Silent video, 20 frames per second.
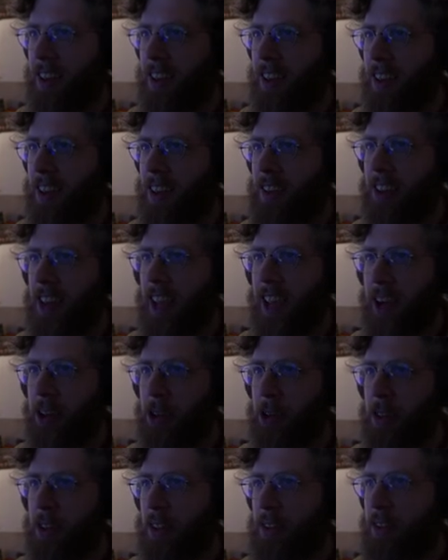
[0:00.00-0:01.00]
And they
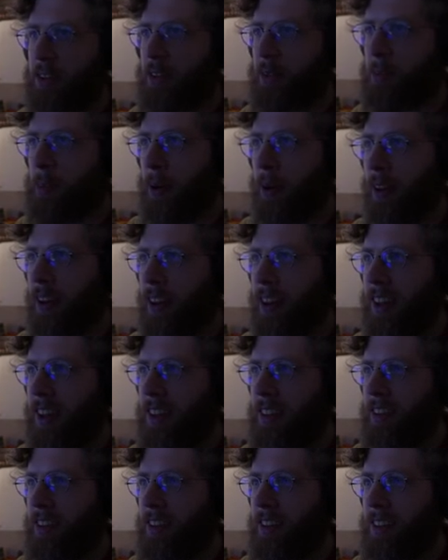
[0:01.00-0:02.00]
actually
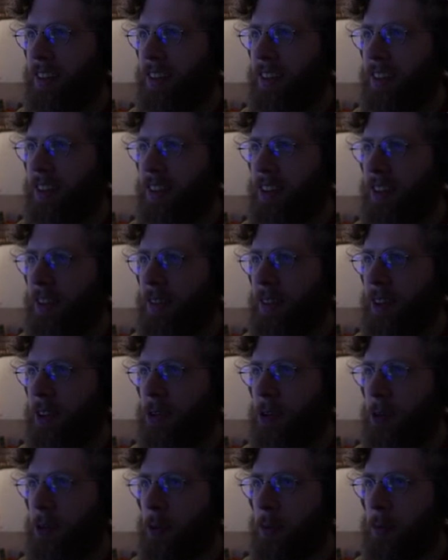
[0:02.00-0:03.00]
spawn individual